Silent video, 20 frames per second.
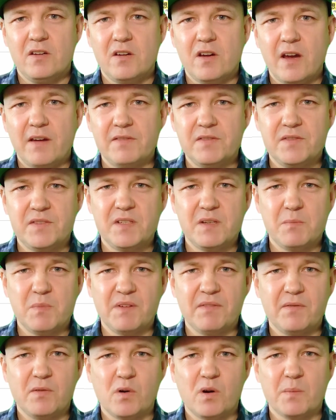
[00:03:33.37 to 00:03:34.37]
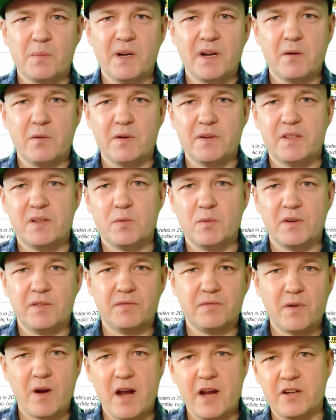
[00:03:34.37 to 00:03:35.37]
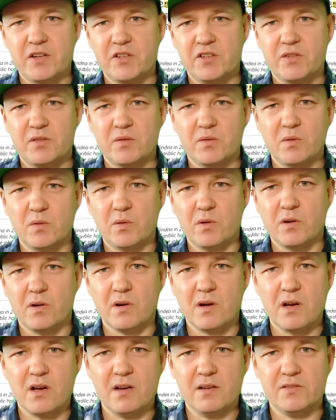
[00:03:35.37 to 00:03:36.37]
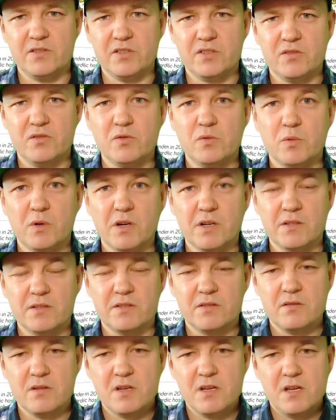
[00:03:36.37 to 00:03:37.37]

I've seen before but I want to refresh, or uh, just new words.